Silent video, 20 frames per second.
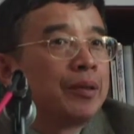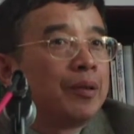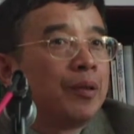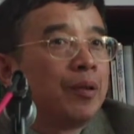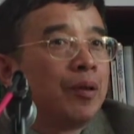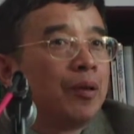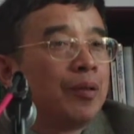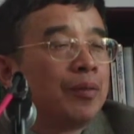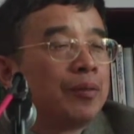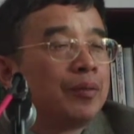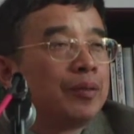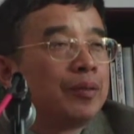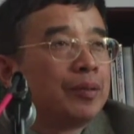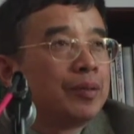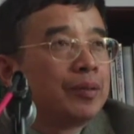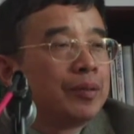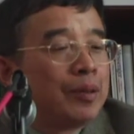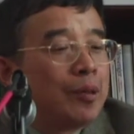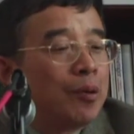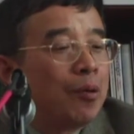of
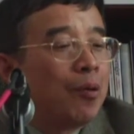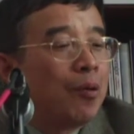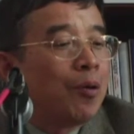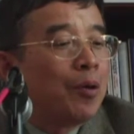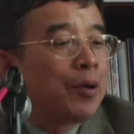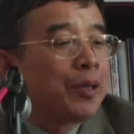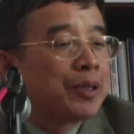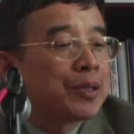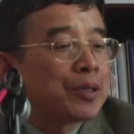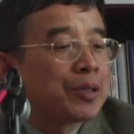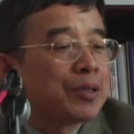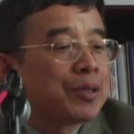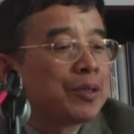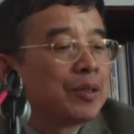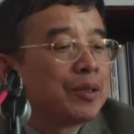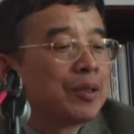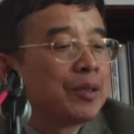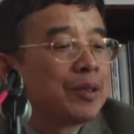orders.